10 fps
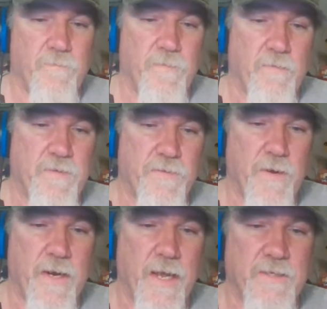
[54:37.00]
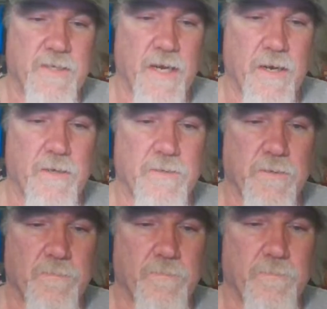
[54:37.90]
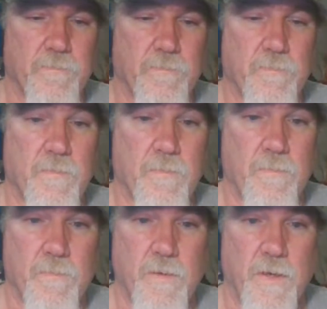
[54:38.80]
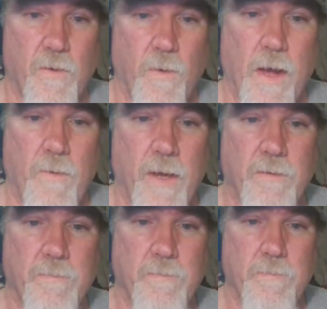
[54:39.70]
53-day stickers. You want one?